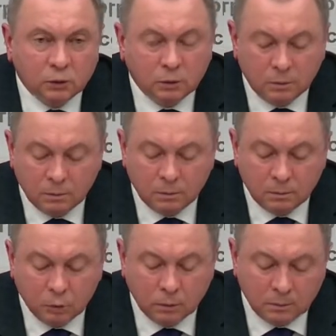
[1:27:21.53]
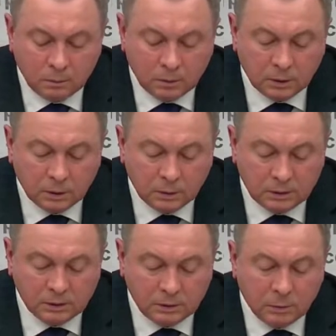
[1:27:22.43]
and the forces around
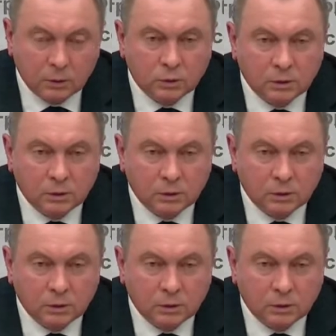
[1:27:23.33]
us